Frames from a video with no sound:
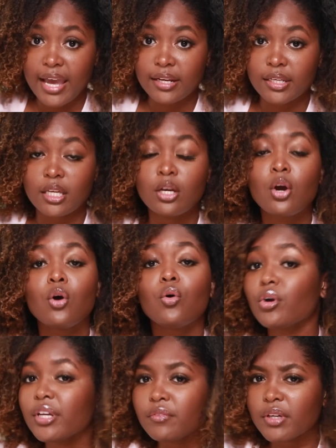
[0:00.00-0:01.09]
acne
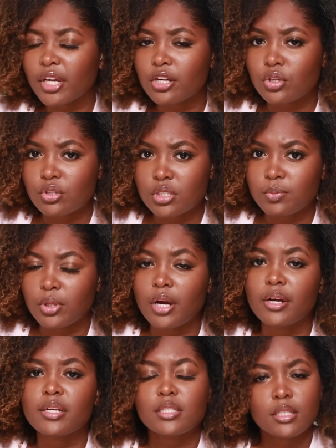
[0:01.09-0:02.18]
or even keratosis
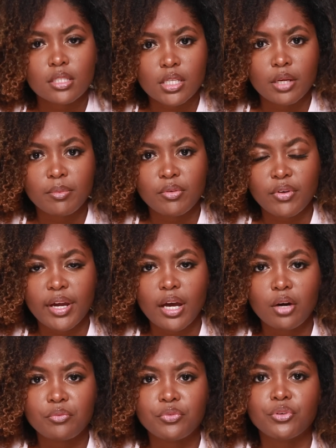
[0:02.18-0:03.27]
pilaris, this is going to be very
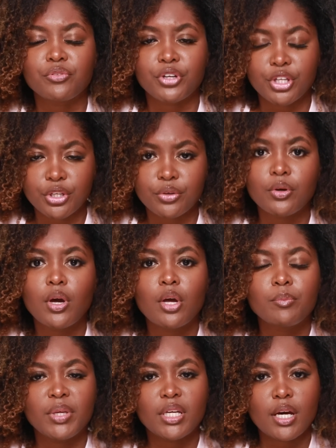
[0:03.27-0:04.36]
helpful for you
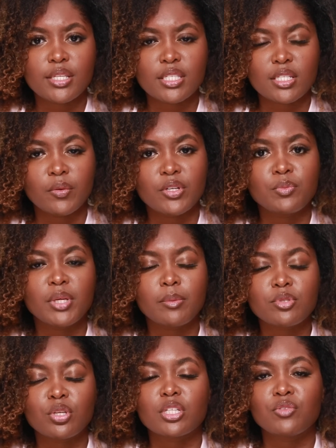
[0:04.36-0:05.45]
because it's going to be able
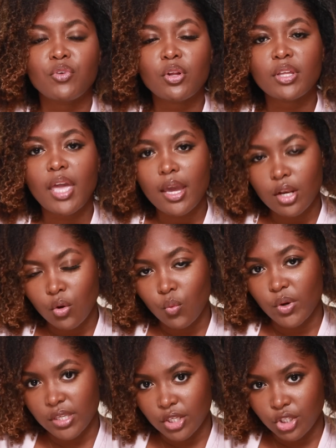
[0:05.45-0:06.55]
to exfoliate
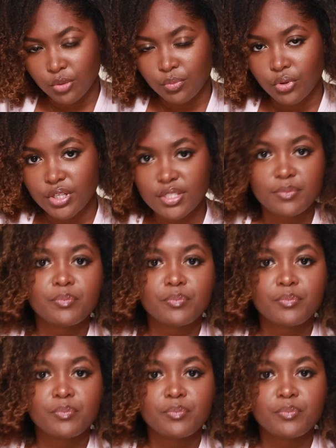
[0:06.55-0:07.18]
within your pores.